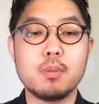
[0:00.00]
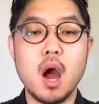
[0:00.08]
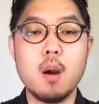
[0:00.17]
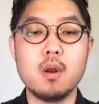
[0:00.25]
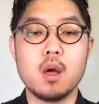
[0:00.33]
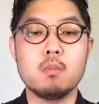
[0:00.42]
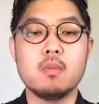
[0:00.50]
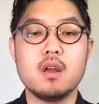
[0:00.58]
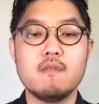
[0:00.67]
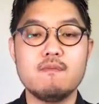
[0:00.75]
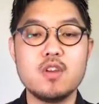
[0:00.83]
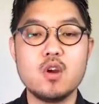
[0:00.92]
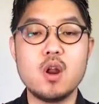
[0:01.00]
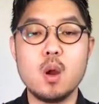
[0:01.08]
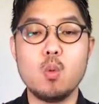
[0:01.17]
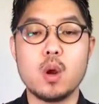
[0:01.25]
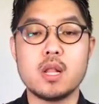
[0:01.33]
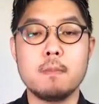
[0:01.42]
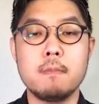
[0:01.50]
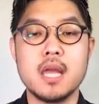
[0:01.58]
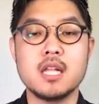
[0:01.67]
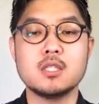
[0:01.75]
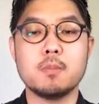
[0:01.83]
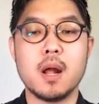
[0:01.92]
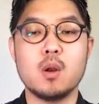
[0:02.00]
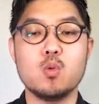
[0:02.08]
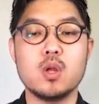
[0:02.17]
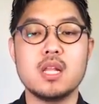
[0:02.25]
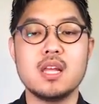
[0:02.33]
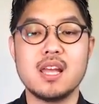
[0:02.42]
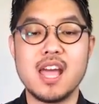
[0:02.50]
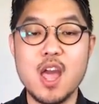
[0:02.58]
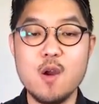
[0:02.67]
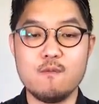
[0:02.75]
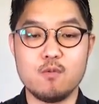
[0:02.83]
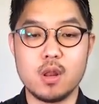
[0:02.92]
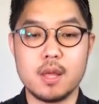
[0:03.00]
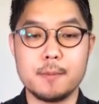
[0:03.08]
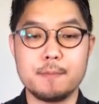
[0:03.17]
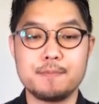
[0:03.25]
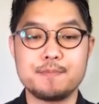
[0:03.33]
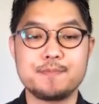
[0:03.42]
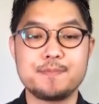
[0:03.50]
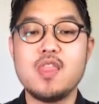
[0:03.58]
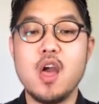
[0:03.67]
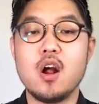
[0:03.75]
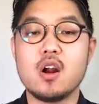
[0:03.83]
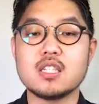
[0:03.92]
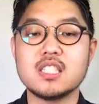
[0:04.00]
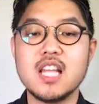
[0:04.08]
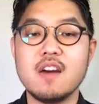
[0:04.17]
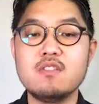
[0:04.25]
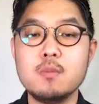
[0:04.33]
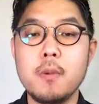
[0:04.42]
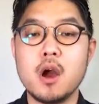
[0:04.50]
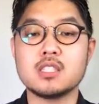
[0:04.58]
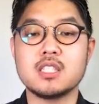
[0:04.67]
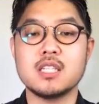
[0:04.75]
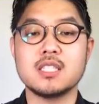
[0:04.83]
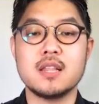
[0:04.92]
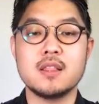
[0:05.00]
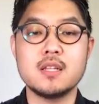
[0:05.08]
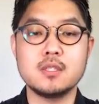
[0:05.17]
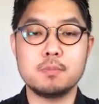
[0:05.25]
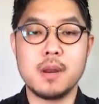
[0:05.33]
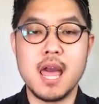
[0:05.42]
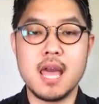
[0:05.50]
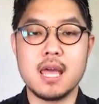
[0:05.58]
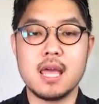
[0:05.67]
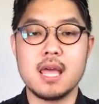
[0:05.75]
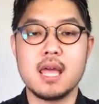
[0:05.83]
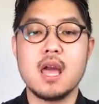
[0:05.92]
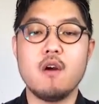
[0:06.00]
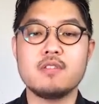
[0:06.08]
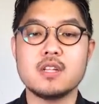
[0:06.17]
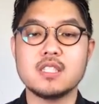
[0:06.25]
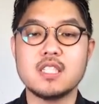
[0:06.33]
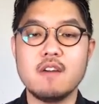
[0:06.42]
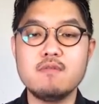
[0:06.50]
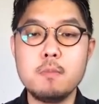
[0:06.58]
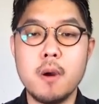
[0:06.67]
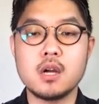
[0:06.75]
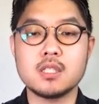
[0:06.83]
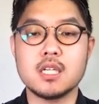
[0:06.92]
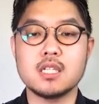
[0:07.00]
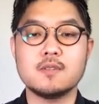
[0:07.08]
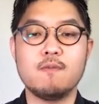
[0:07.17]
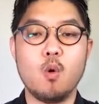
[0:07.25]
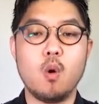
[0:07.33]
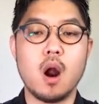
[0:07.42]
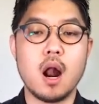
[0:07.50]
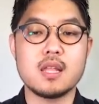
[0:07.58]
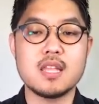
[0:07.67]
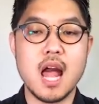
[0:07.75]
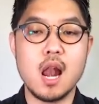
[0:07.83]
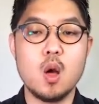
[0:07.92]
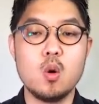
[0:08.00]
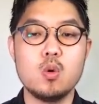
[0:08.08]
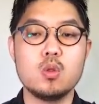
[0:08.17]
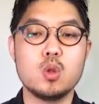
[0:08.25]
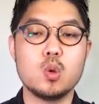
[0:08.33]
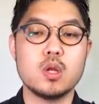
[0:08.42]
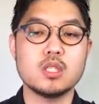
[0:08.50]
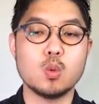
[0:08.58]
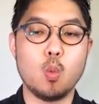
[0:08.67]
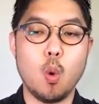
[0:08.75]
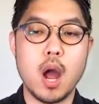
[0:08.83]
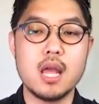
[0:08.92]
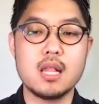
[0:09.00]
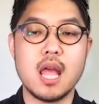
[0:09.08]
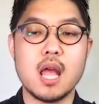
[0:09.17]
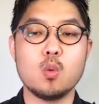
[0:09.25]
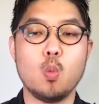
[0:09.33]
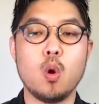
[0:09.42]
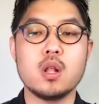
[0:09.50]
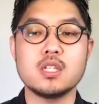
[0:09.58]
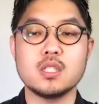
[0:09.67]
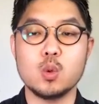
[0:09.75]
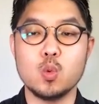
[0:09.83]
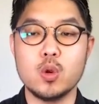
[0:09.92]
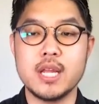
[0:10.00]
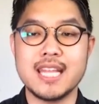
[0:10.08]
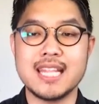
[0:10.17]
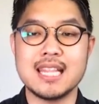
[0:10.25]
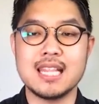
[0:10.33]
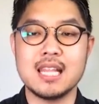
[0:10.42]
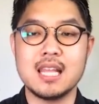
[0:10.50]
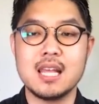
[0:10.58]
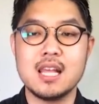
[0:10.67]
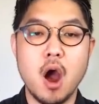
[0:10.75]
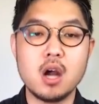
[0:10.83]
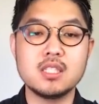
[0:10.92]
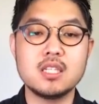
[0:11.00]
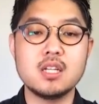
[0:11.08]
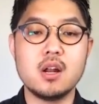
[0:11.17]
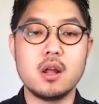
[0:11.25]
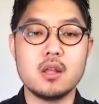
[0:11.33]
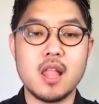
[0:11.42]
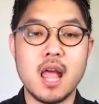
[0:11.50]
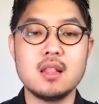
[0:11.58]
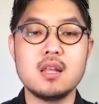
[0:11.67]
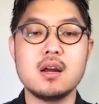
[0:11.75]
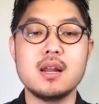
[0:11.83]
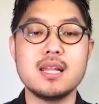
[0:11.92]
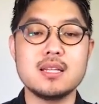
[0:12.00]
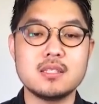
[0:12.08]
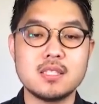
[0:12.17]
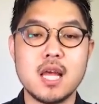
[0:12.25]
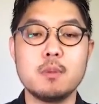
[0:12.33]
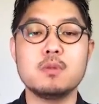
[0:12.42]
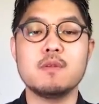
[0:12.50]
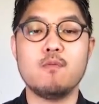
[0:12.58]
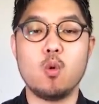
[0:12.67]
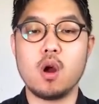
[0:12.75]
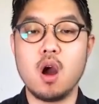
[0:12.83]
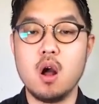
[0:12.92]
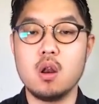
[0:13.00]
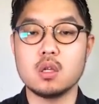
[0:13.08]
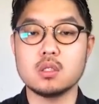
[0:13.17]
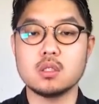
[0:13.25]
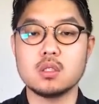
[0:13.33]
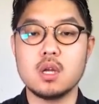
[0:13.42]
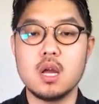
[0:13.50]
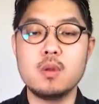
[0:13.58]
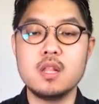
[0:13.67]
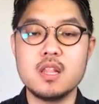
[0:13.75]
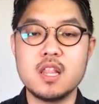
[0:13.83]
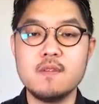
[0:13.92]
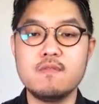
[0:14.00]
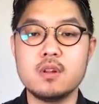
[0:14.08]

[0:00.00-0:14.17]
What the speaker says: this problem, figure out what it means by reading carefully. There are 7 boxes in this play. Of the 7 boxes, 4 are yellow, 2 is white, and 1 is green. The boxes are identical except for colors. How many